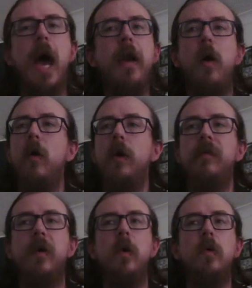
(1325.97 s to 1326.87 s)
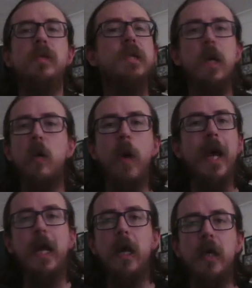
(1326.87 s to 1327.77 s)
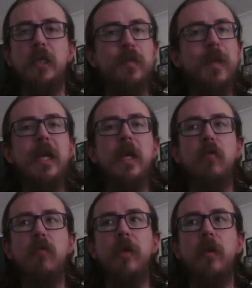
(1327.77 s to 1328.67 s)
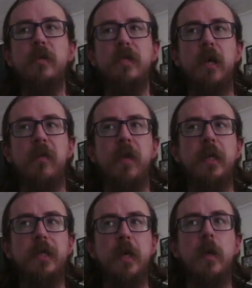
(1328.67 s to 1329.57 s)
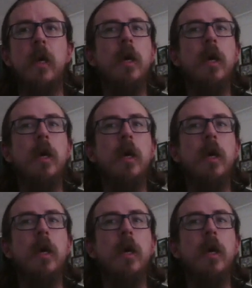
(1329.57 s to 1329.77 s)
and haunting vocals to the wackier, speedier rhythm stuff they do.